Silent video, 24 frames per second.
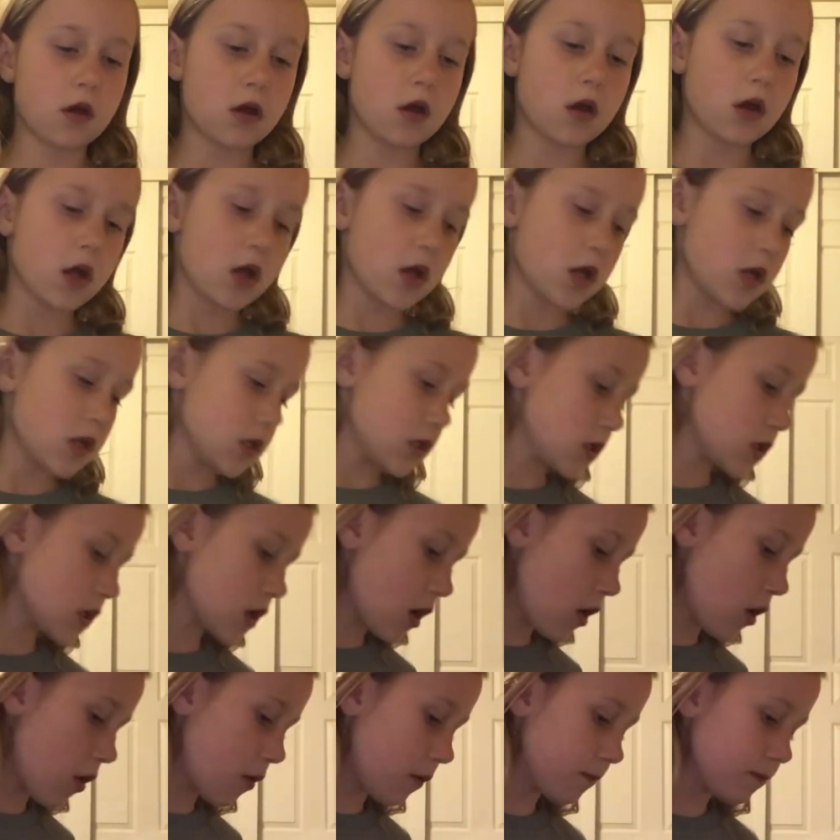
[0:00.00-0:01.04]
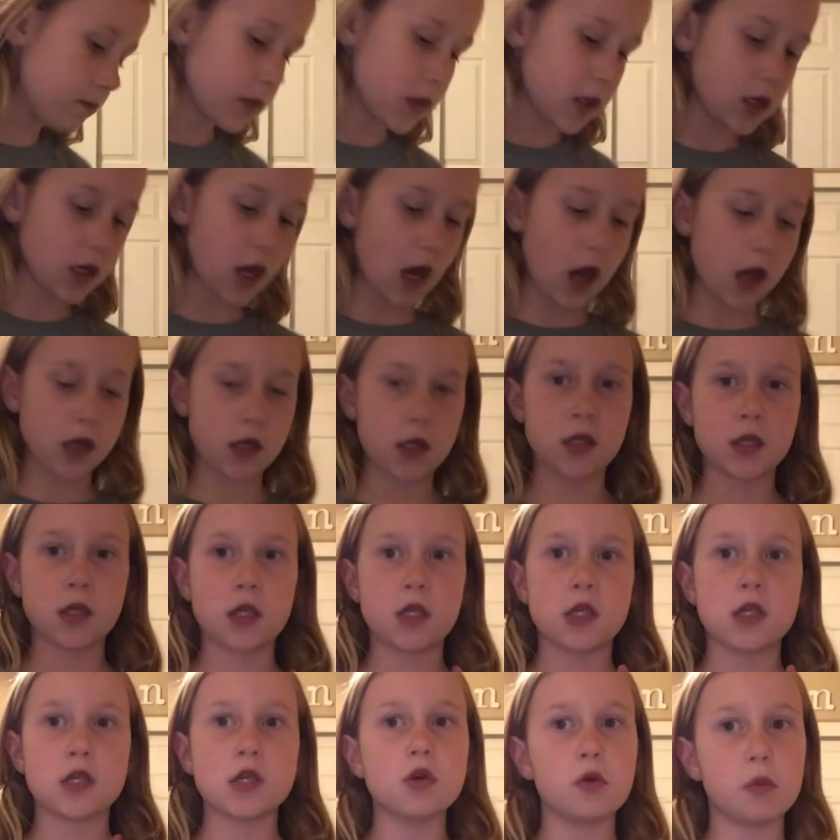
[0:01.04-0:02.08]
So yeah, it's
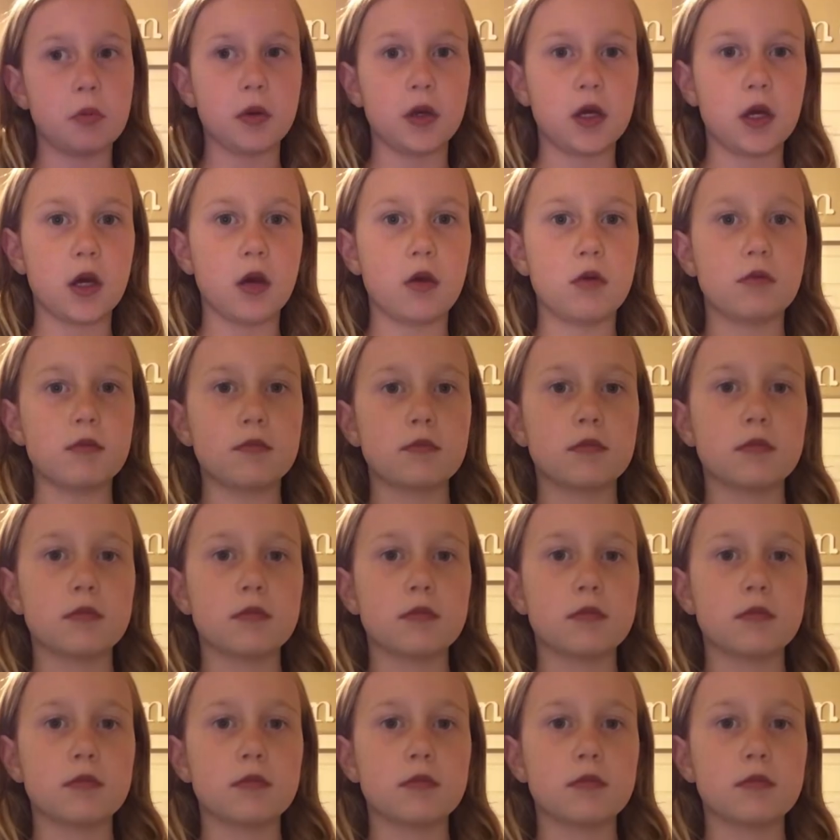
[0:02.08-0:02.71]
super cute.